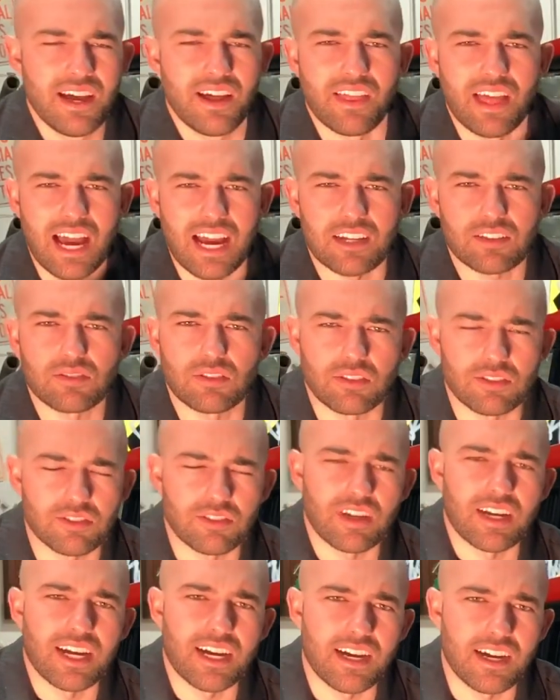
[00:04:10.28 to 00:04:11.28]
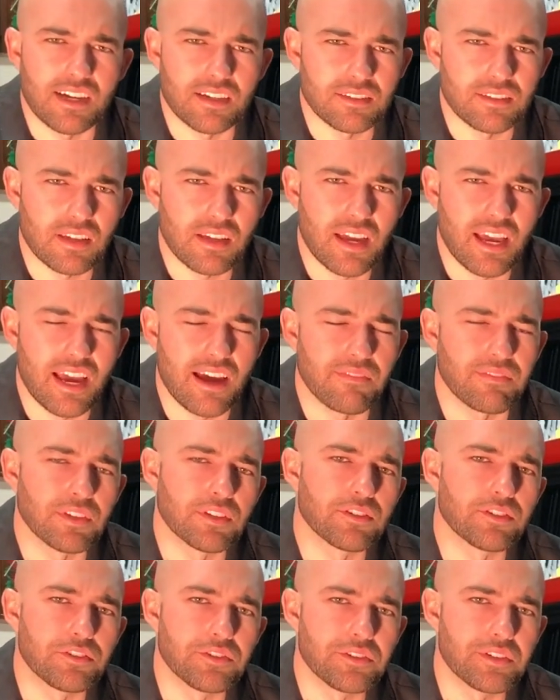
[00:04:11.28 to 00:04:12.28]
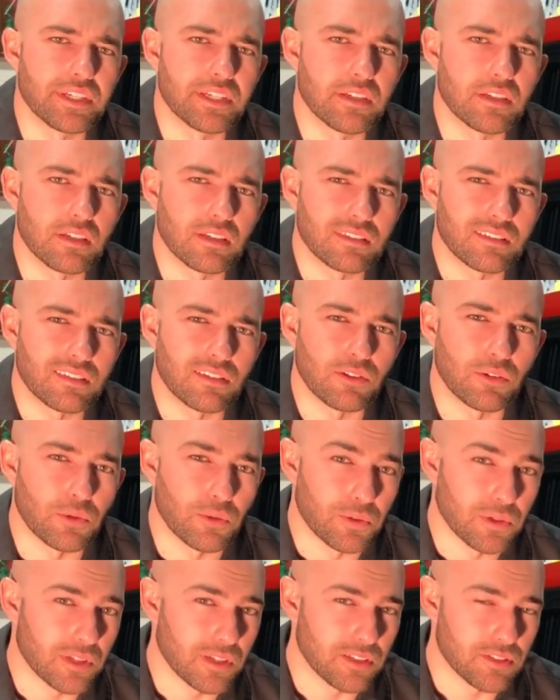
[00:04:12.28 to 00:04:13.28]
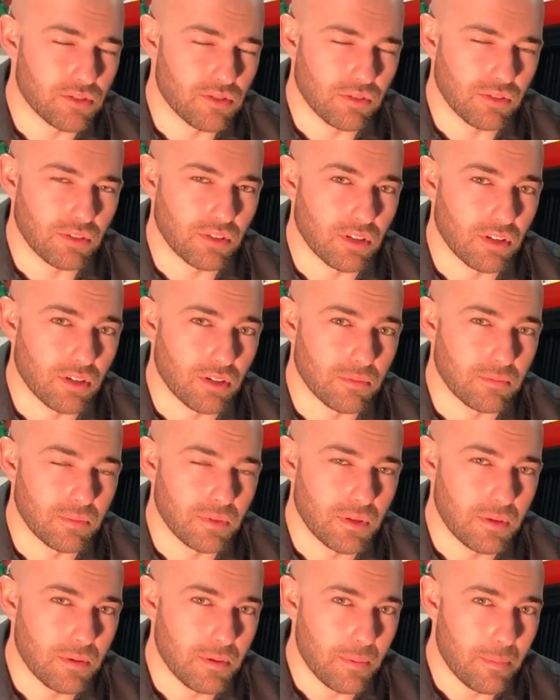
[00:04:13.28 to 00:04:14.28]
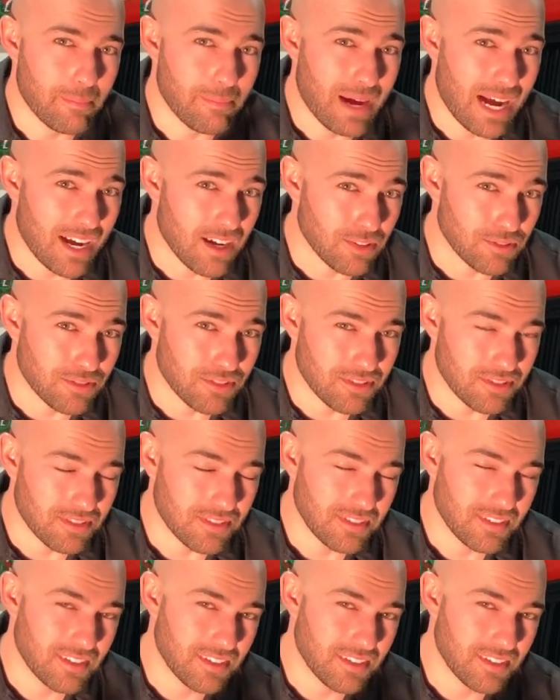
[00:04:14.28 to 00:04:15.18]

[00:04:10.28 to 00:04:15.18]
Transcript: The axle also has heavier duty lower control arm mounts,